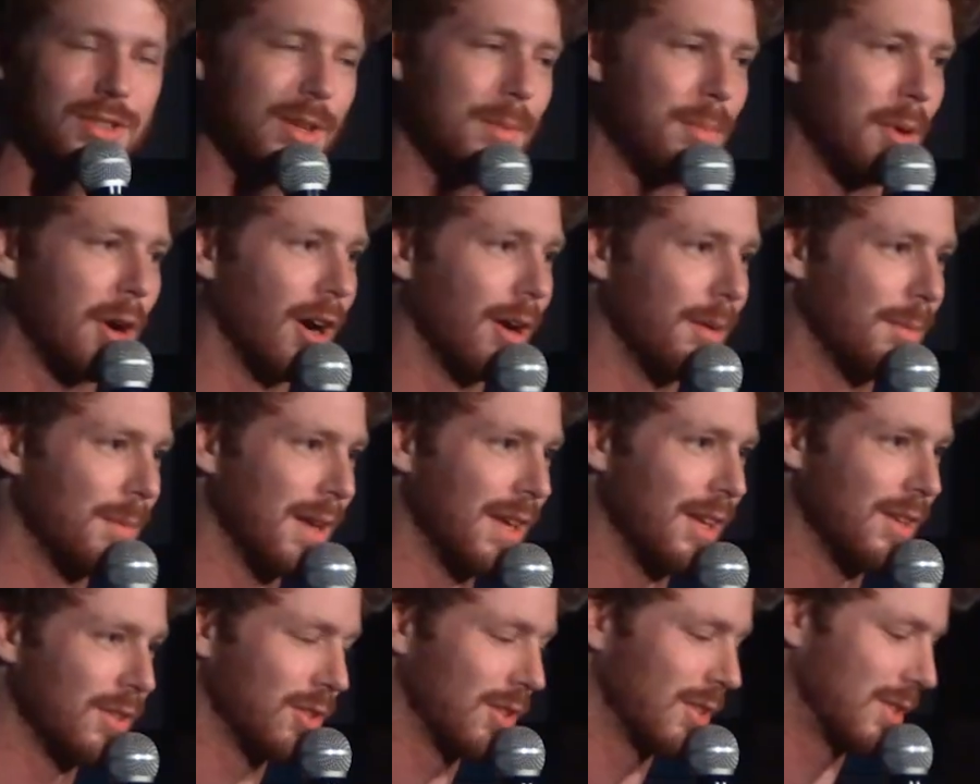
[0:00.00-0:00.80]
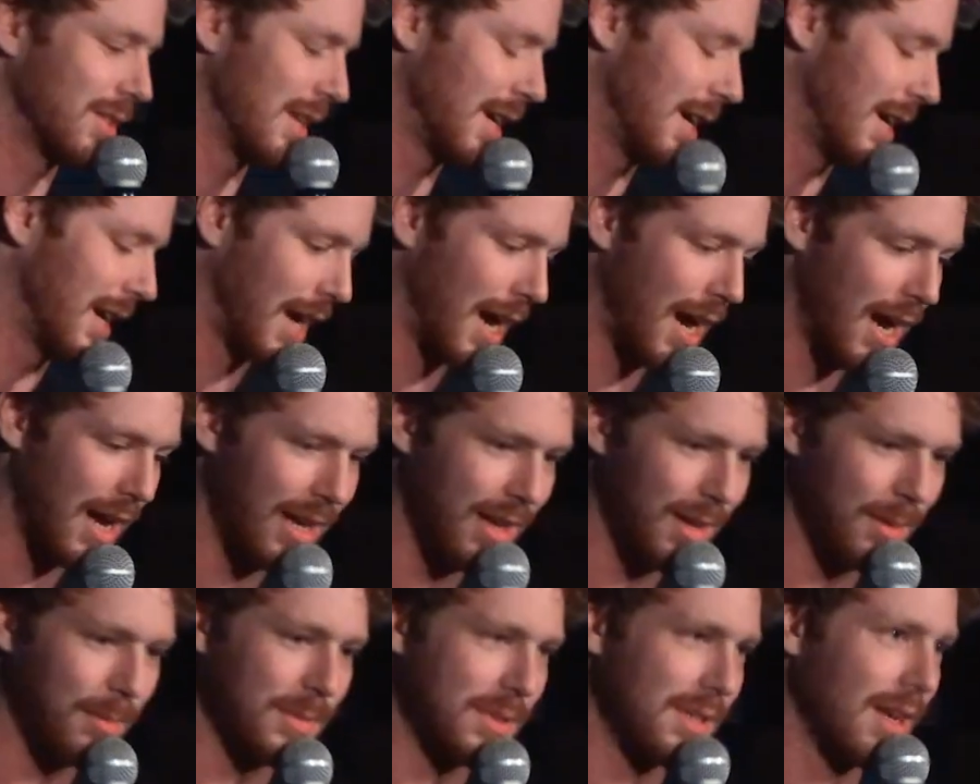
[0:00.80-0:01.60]
apartment, just like, I
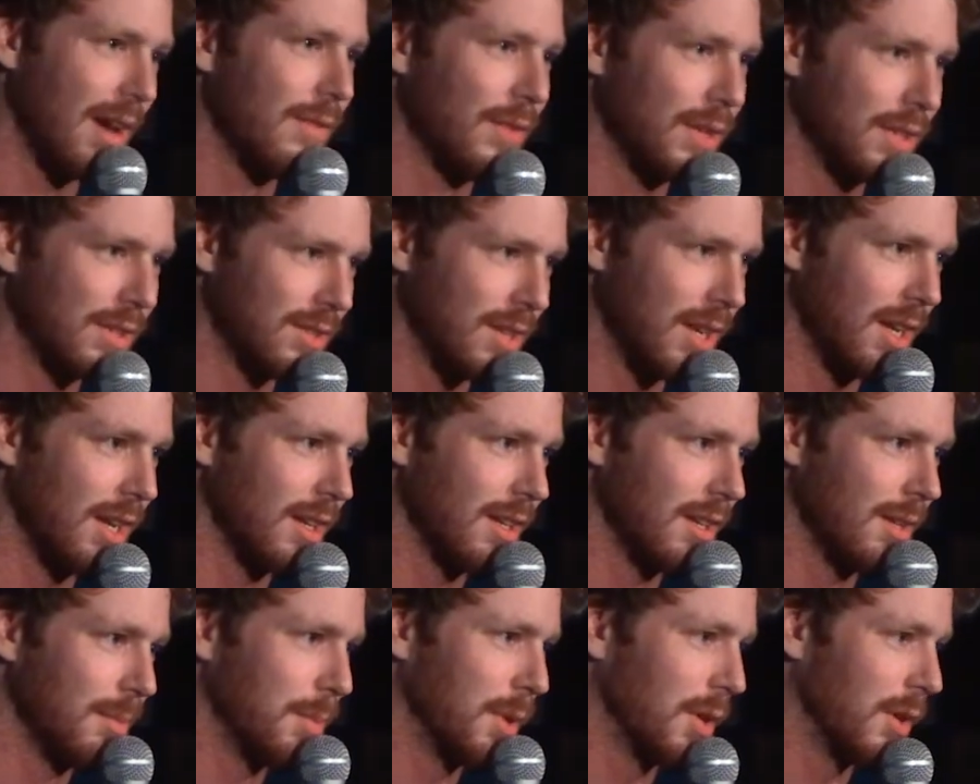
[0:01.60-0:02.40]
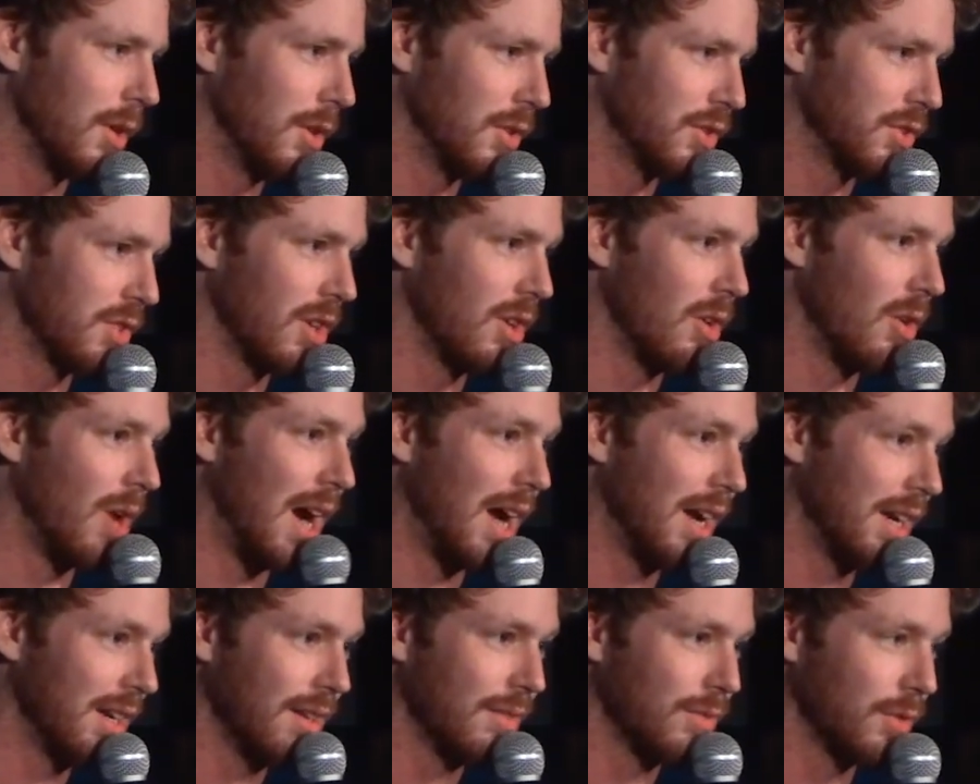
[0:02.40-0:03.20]
am devastated, but also,
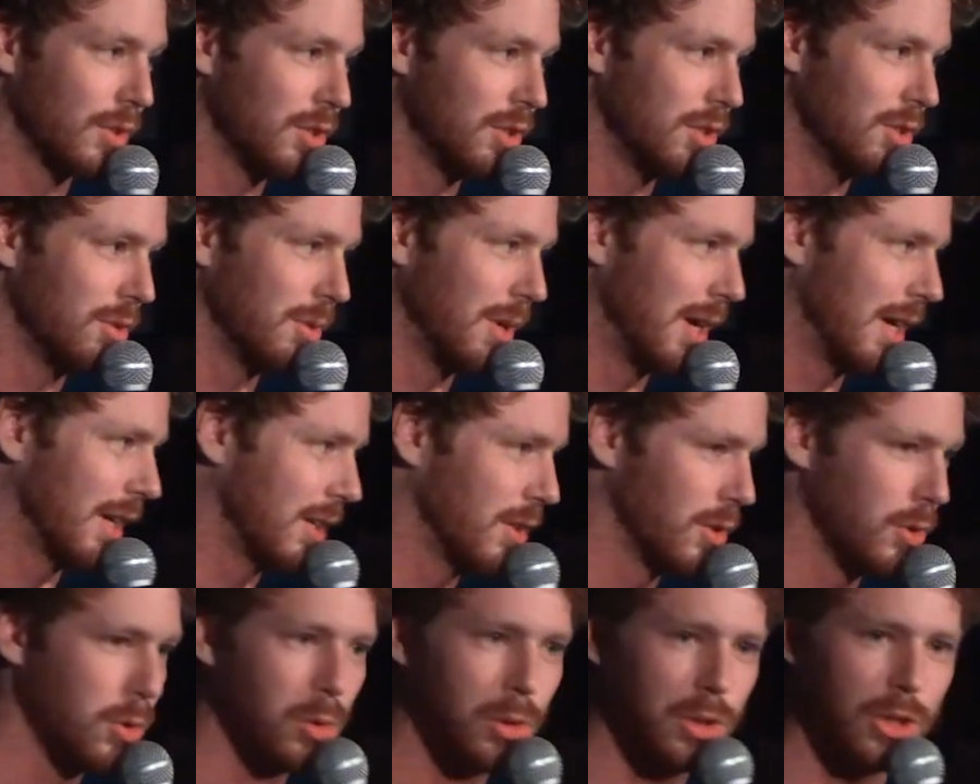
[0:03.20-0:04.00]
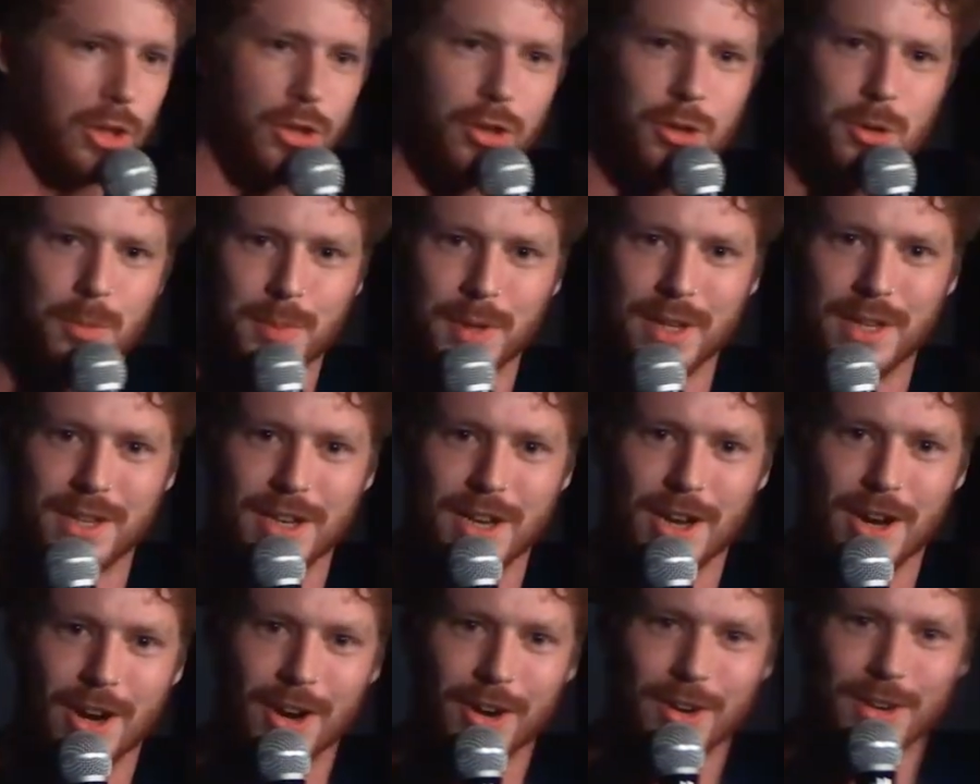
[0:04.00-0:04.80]
I never knew I could hula hoop in
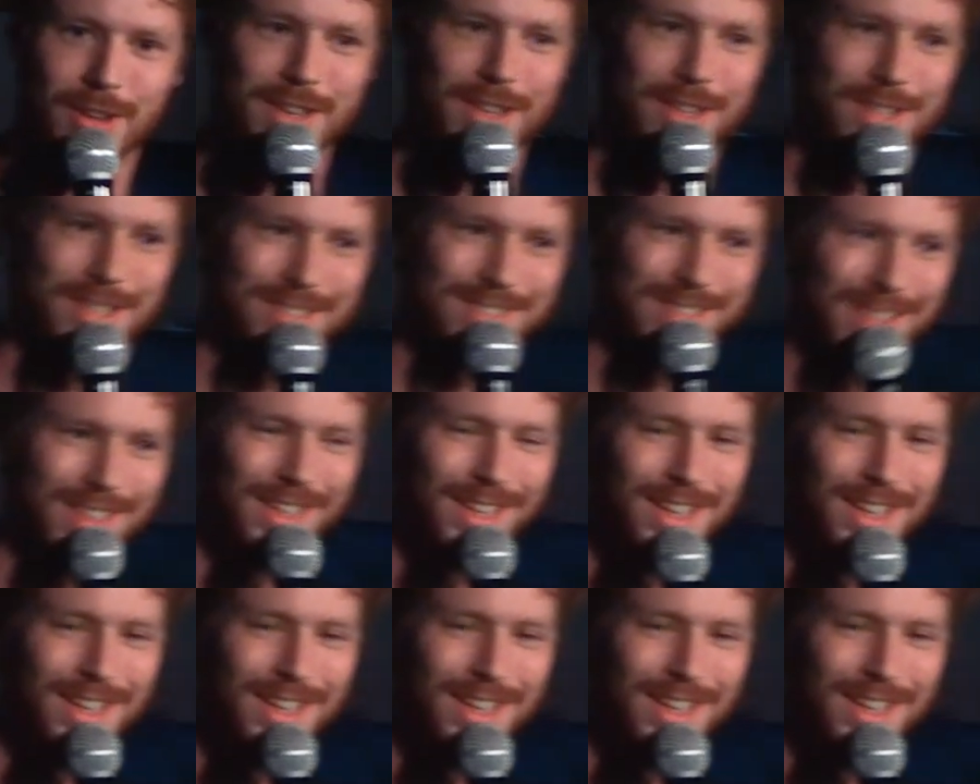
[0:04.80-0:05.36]
here. It's